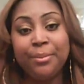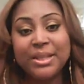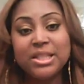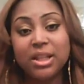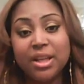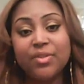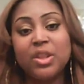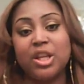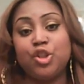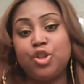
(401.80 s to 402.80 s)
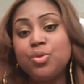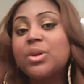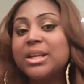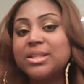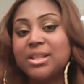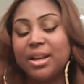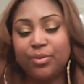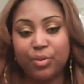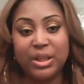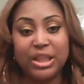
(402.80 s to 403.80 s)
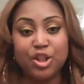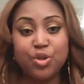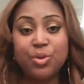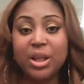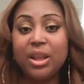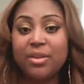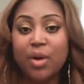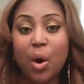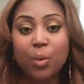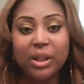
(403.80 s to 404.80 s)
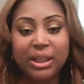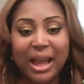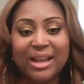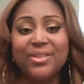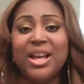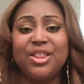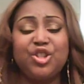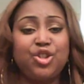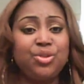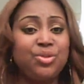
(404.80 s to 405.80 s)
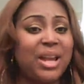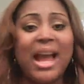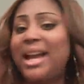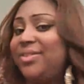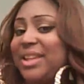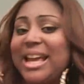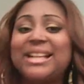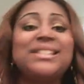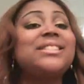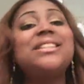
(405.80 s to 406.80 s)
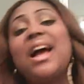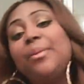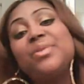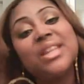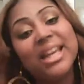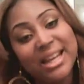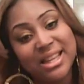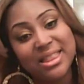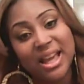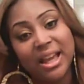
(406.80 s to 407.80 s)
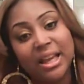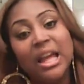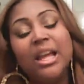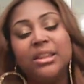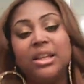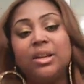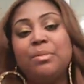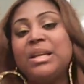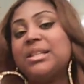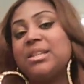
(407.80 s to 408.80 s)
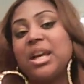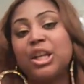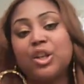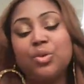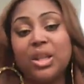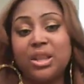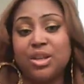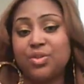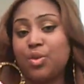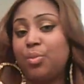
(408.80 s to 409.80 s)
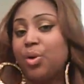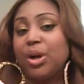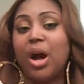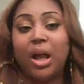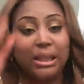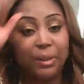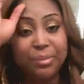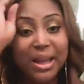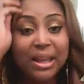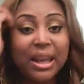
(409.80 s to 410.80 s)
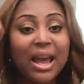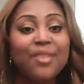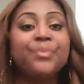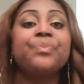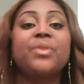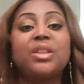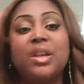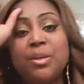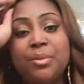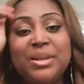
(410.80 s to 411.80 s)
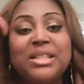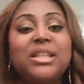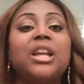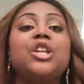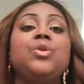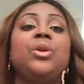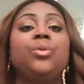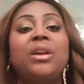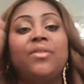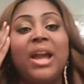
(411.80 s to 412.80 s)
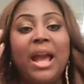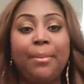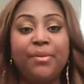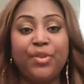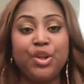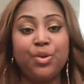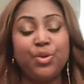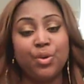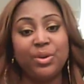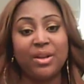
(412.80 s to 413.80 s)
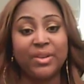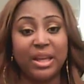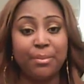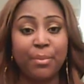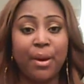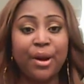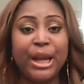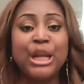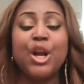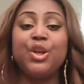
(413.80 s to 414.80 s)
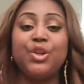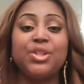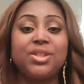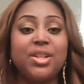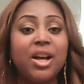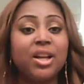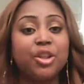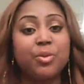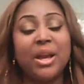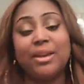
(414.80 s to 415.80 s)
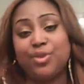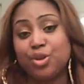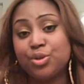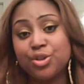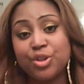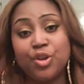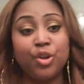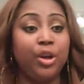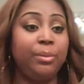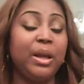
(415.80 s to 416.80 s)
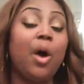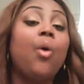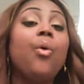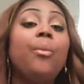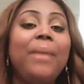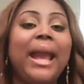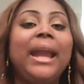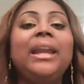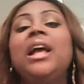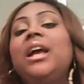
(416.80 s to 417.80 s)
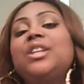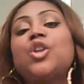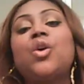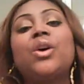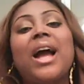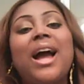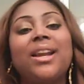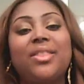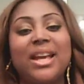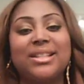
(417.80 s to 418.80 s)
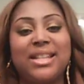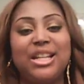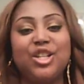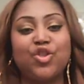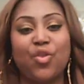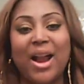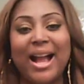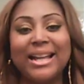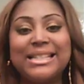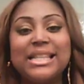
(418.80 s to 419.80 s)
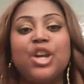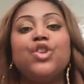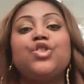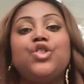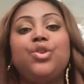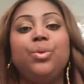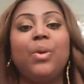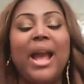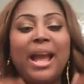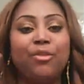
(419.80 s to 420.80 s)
that you can be delivered, that you can set free, that you can live a holy life, that you do not have to accept anything. The enemy is telling you that there's no more godly men left. The enemy is telling you it'll never happen for you. You'll never get married. You're stuck. You have children. You're going to be an old maid. It's all kind of things that he tries